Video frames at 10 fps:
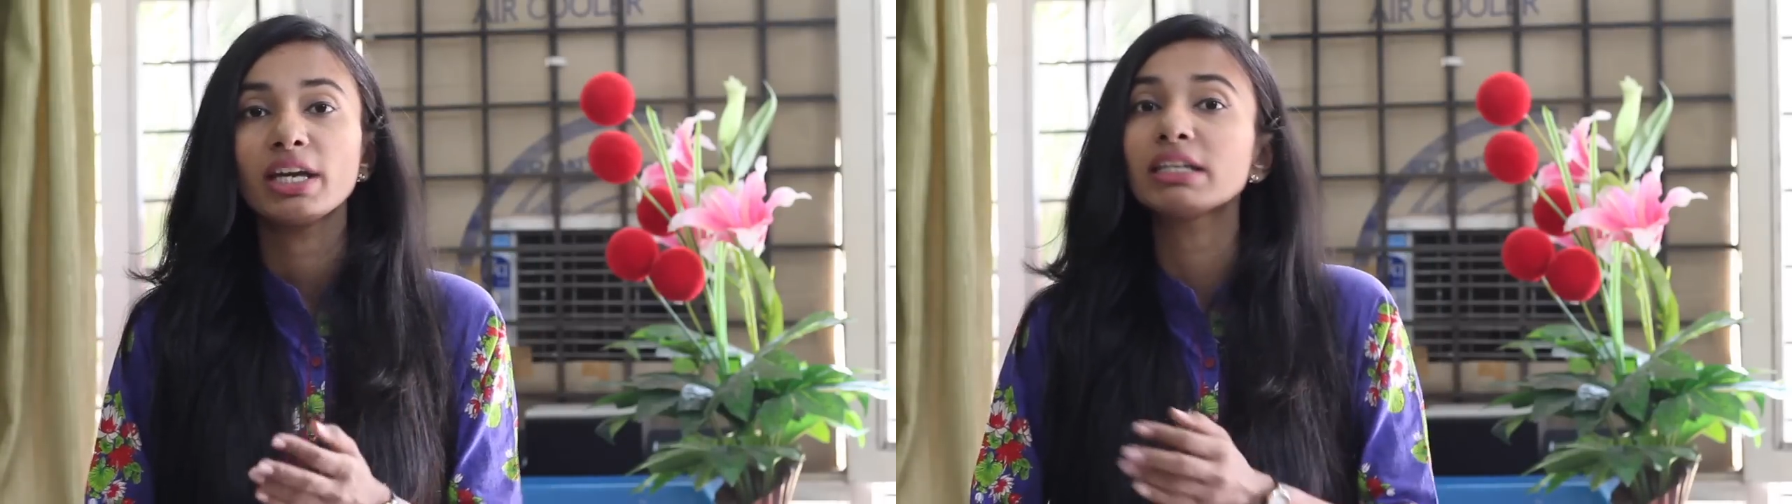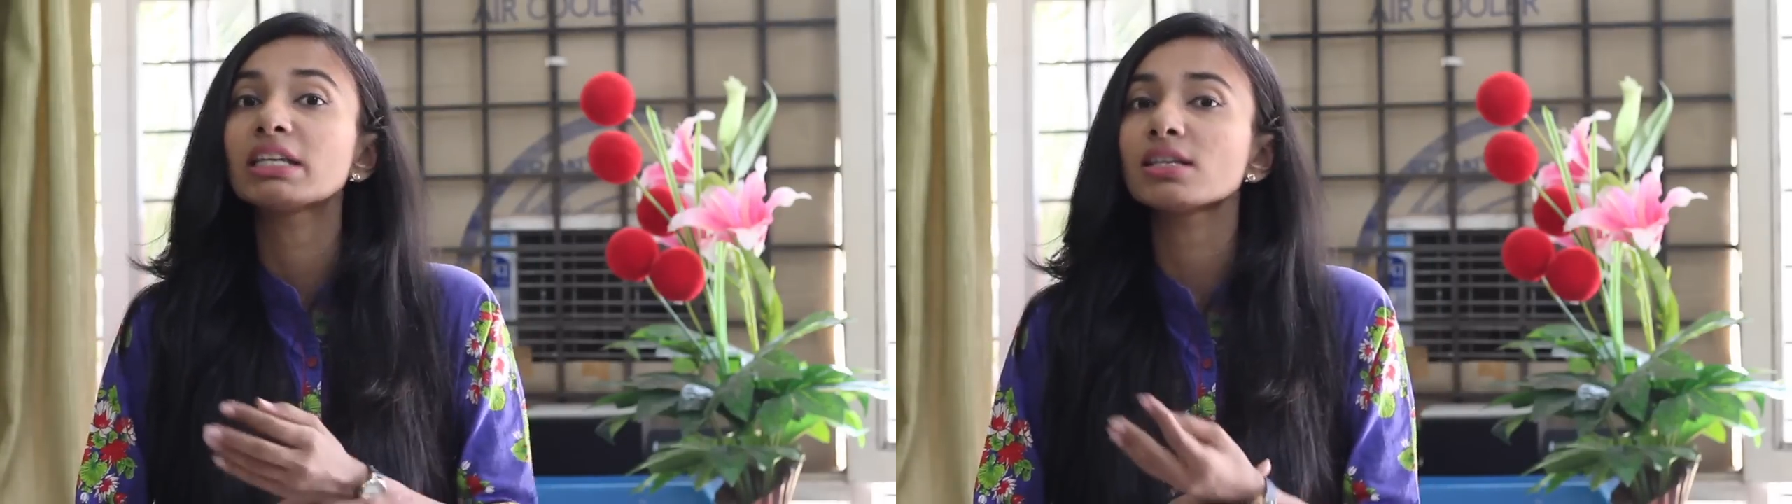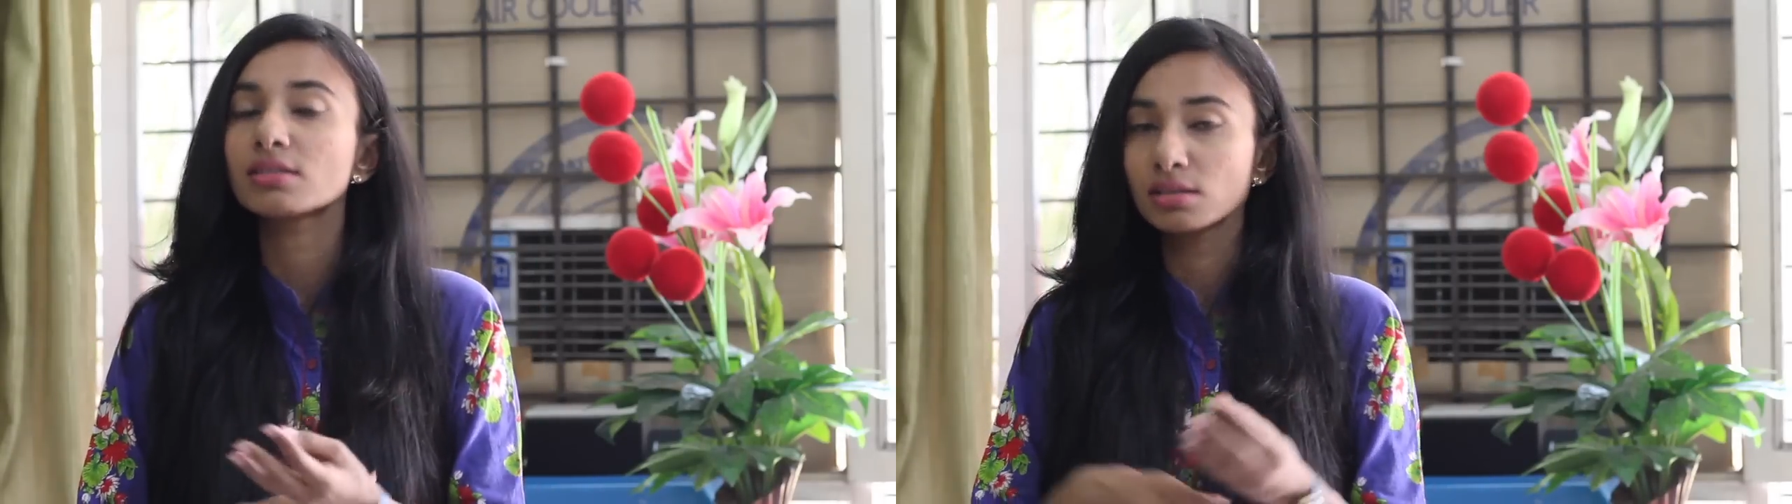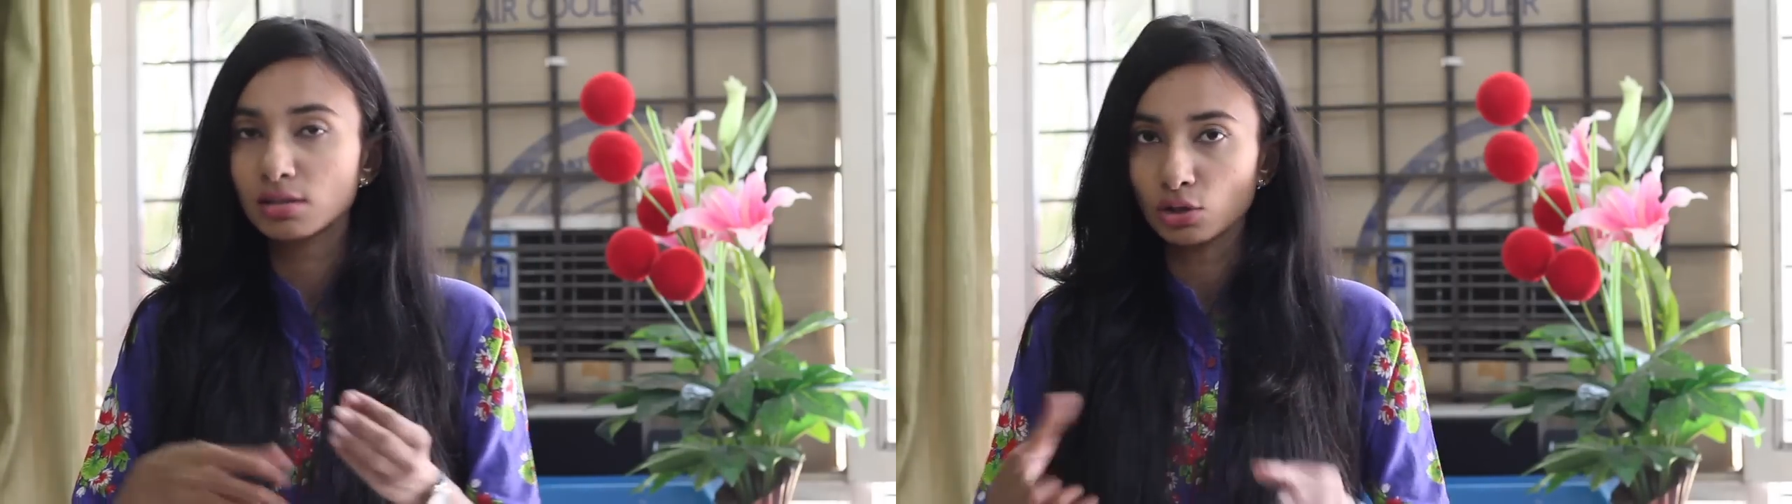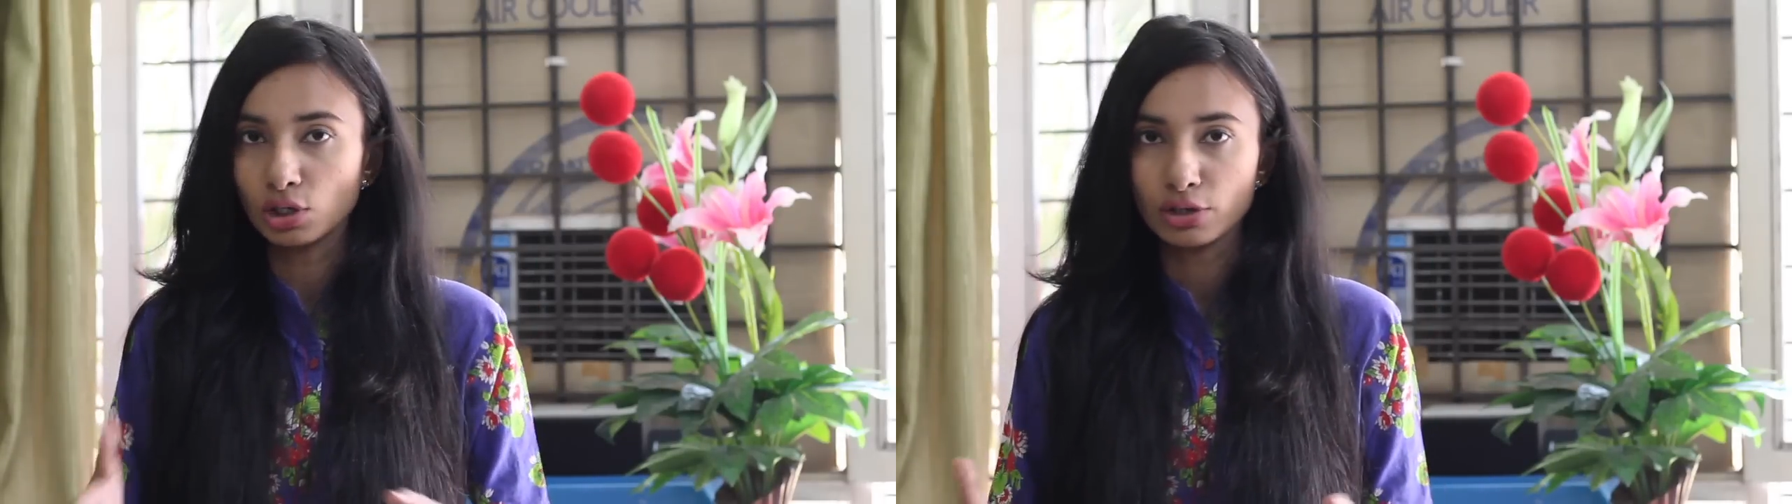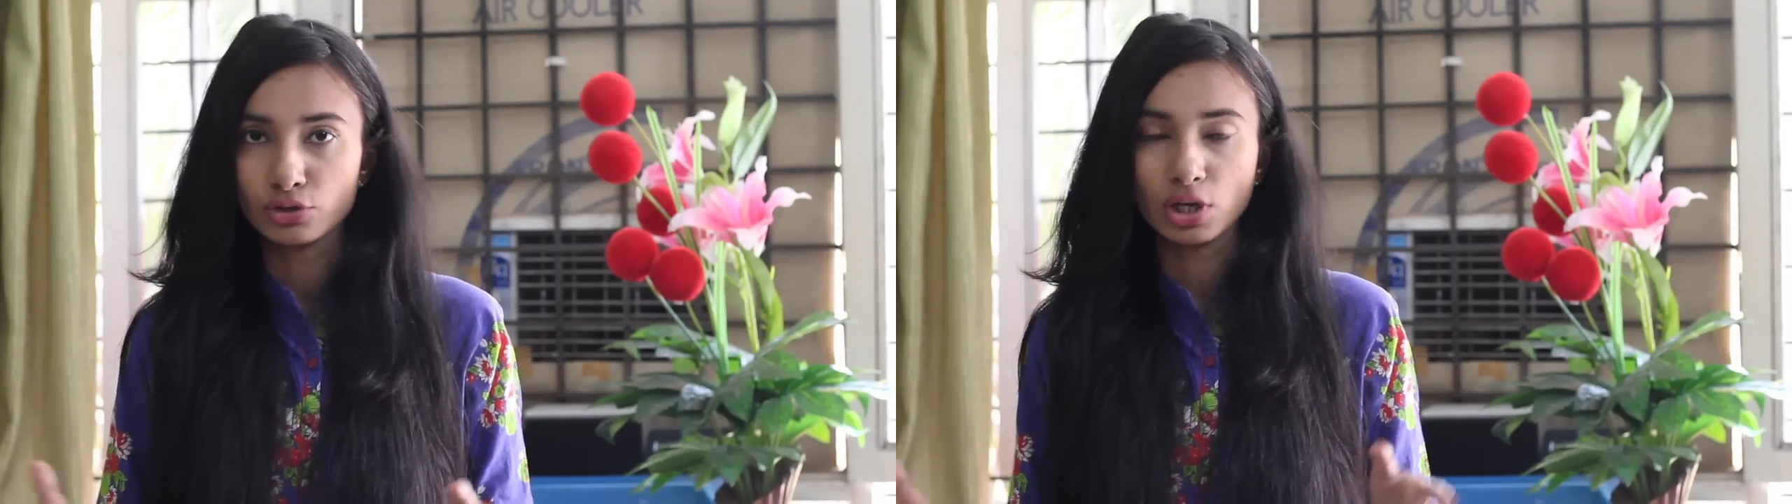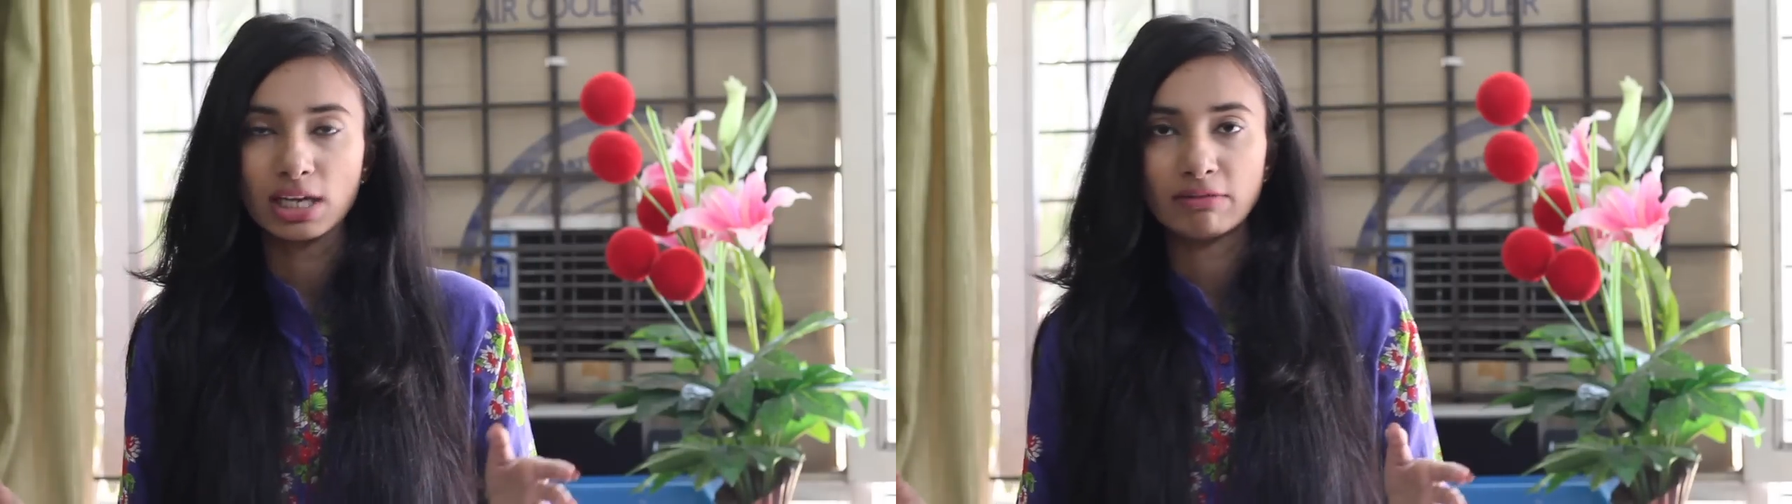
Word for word: increases the cholesterol